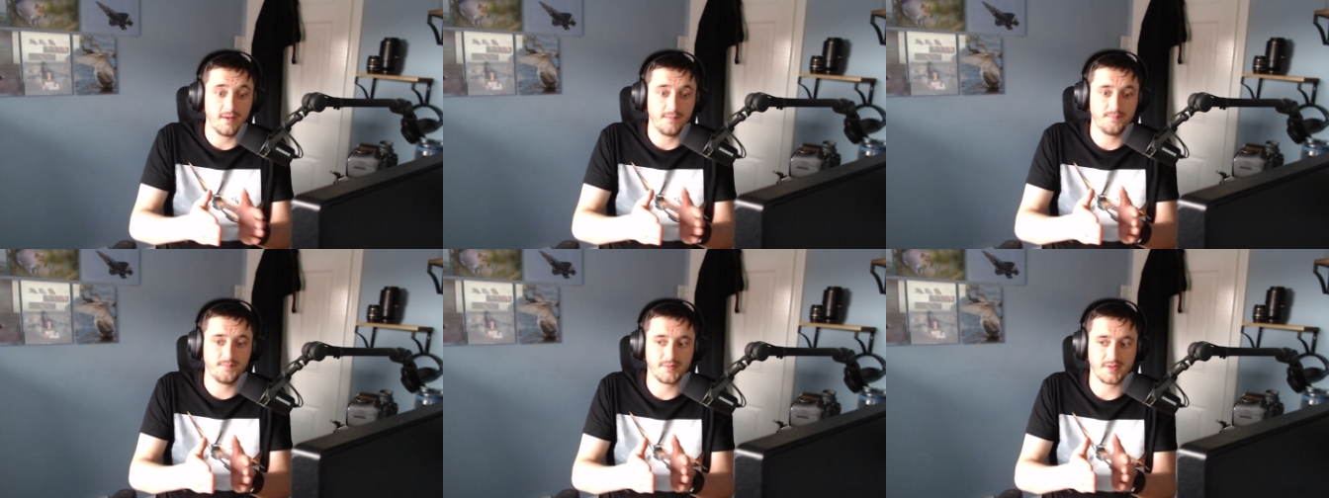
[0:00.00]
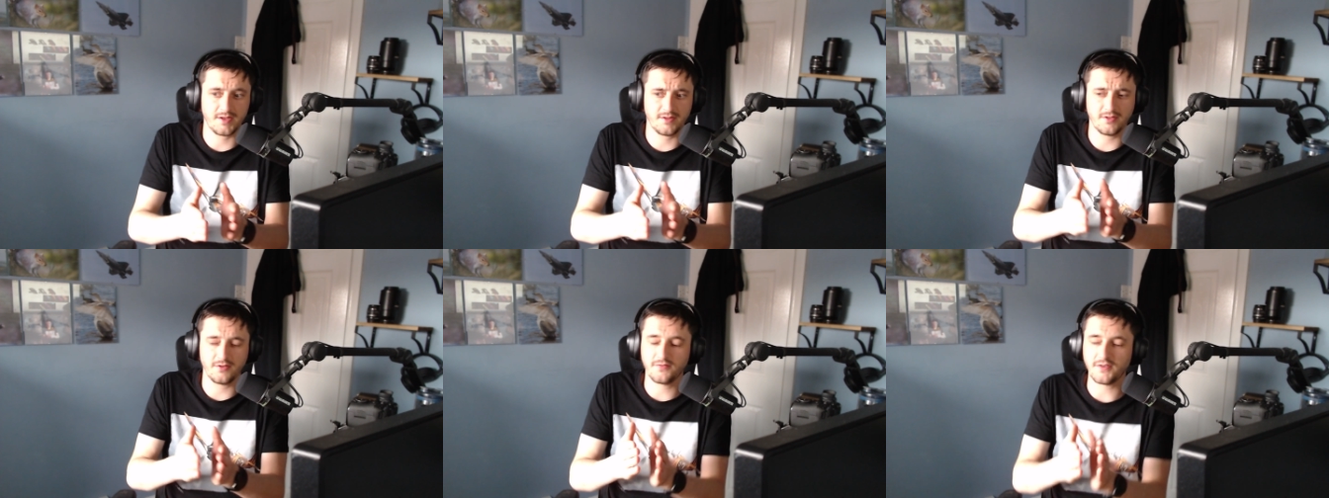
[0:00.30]

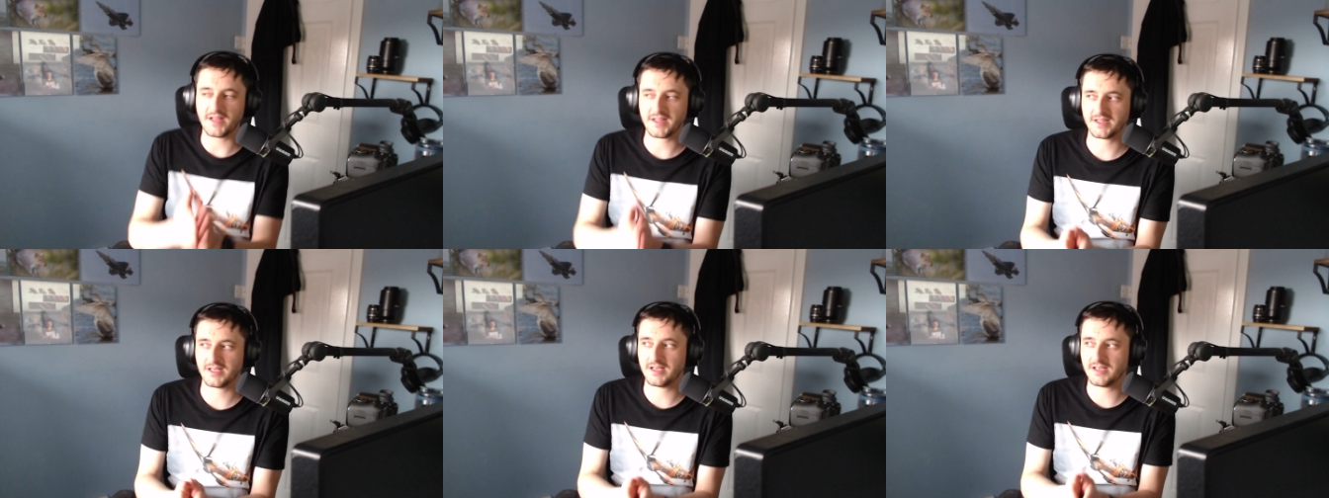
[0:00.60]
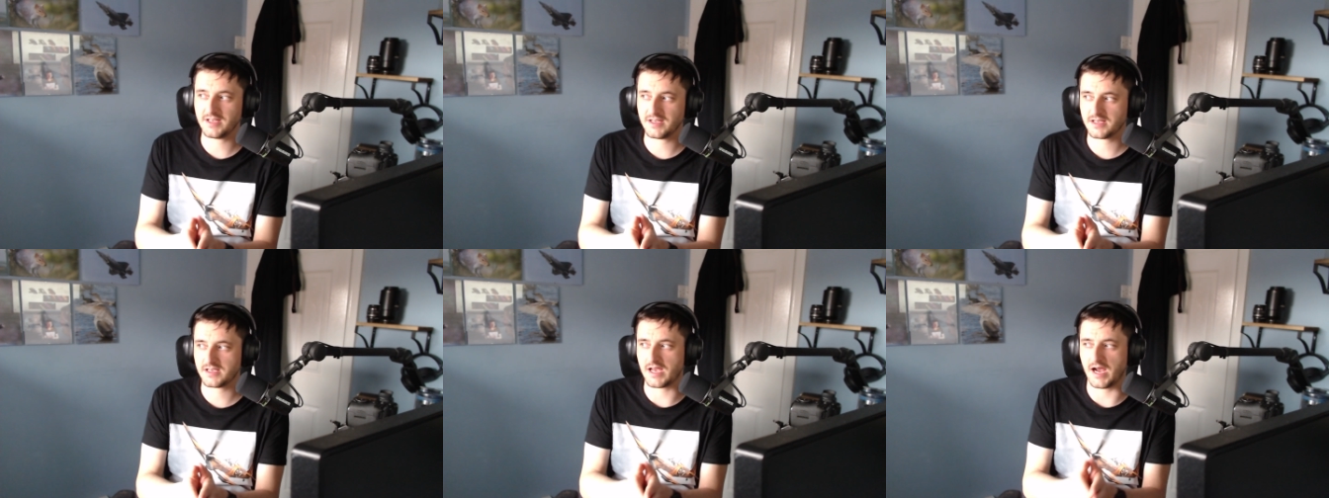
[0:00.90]
and the fact that
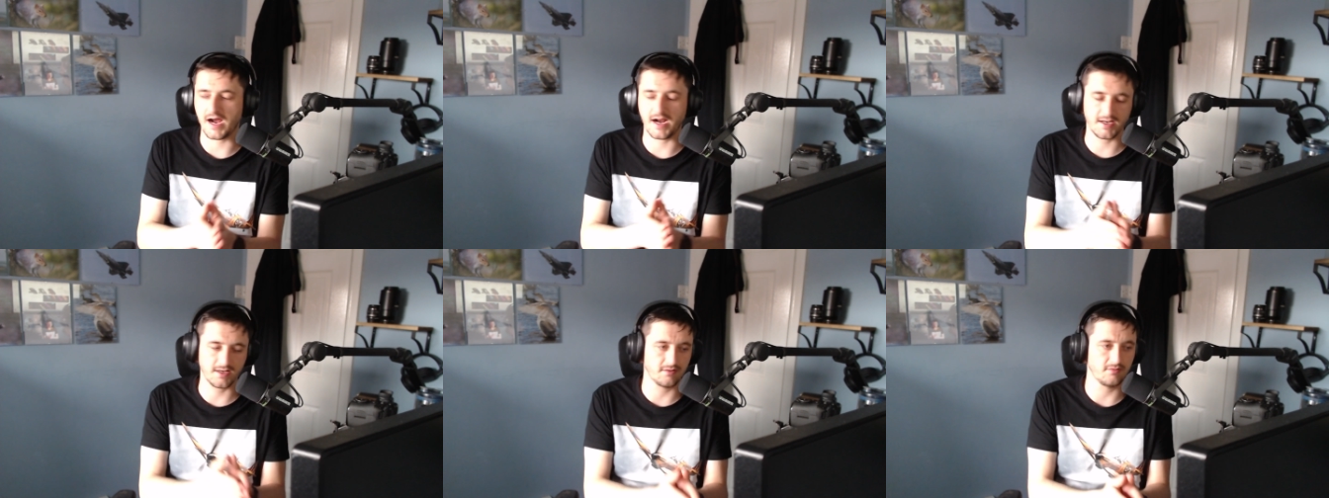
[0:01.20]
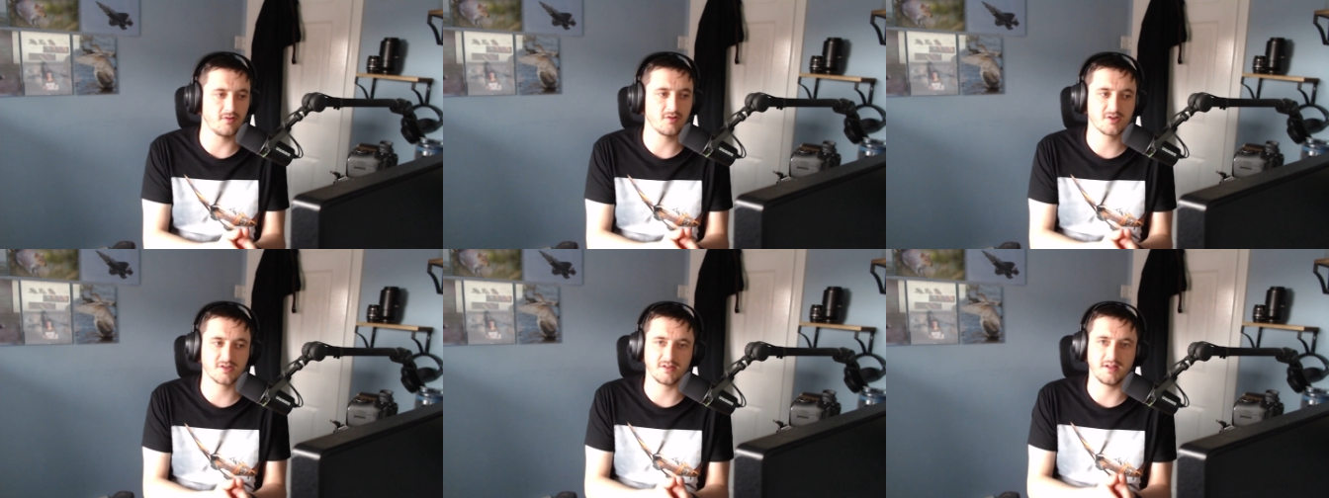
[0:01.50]
it kind of
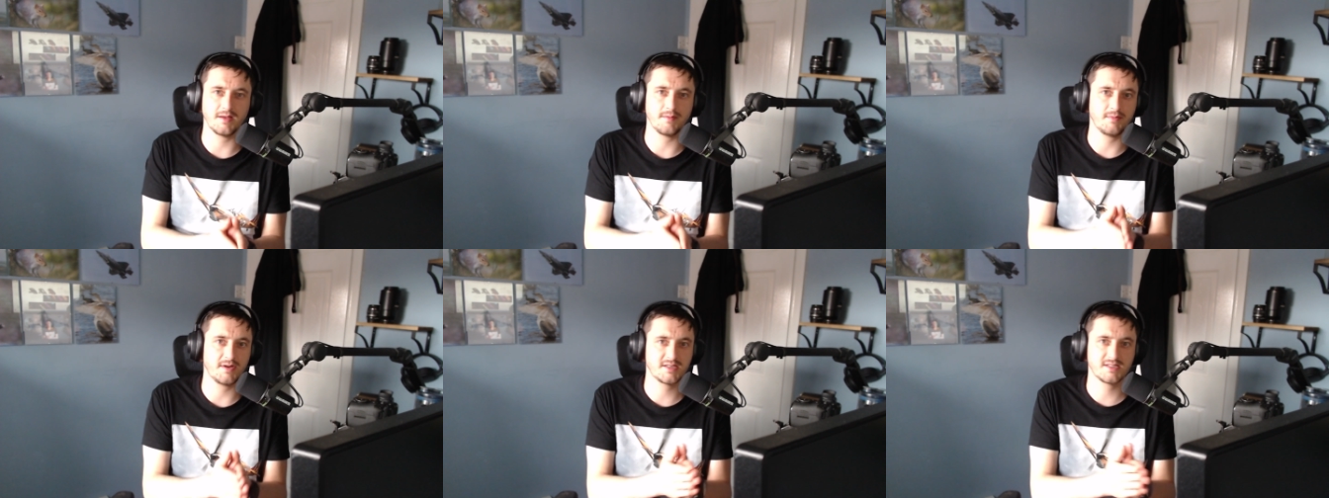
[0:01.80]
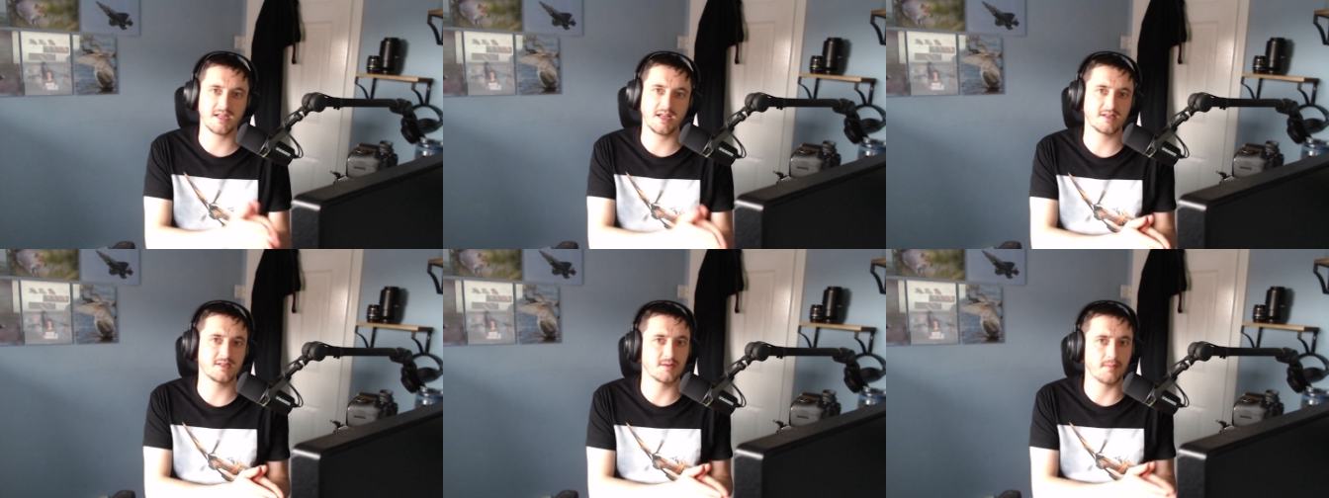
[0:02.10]
looks like my
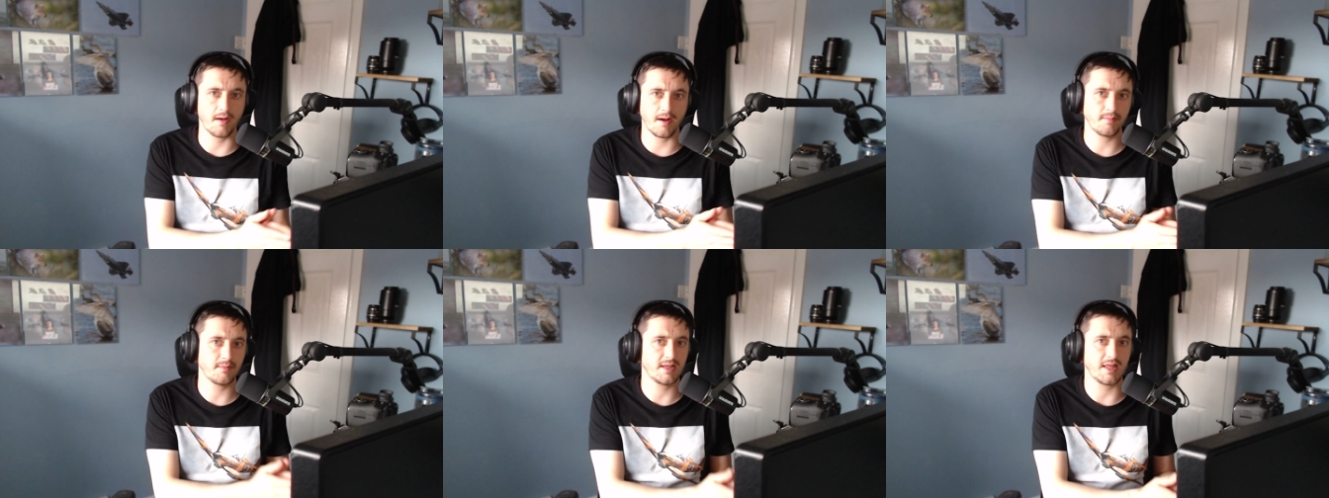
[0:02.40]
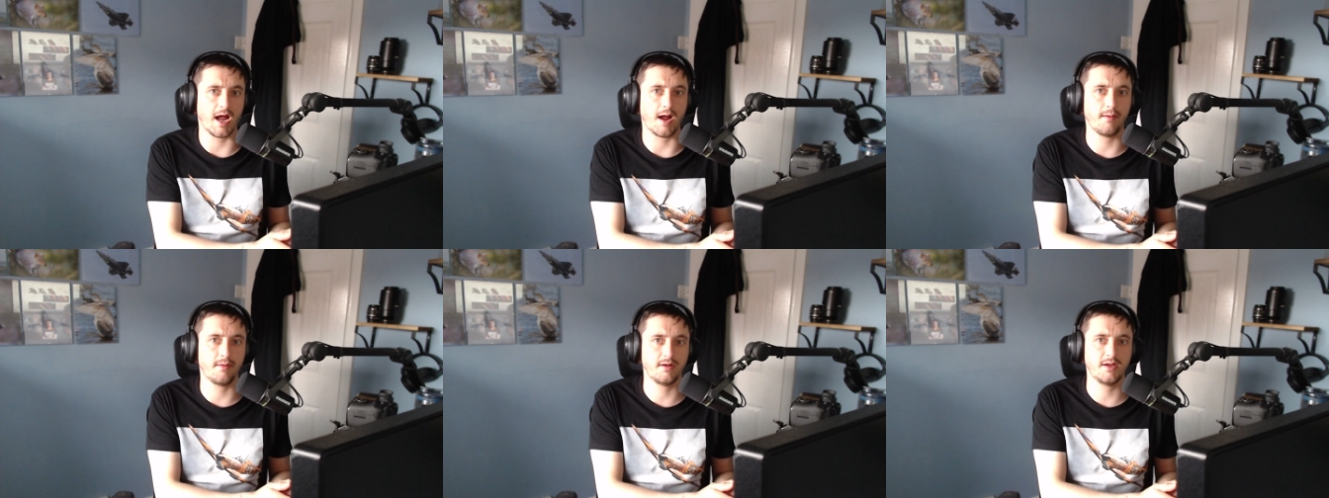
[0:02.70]
sensor might be
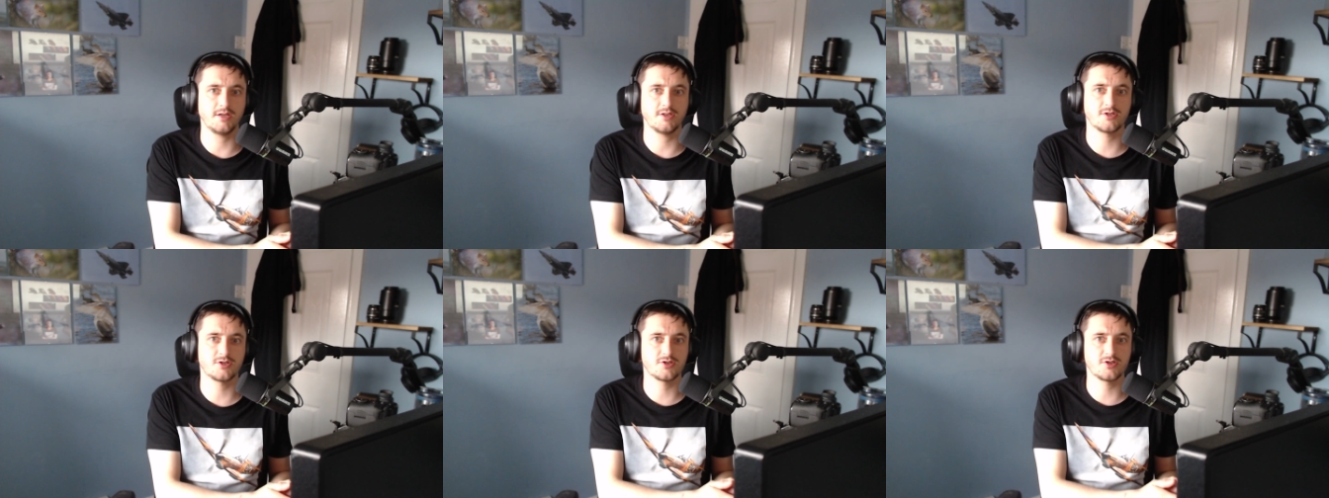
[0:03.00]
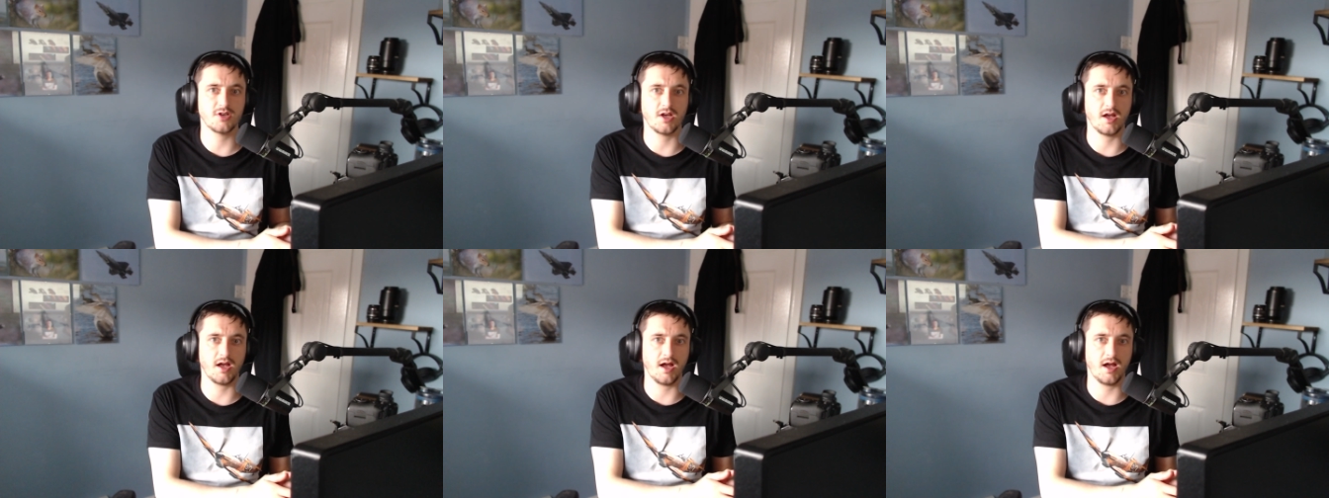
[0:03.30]
damaged,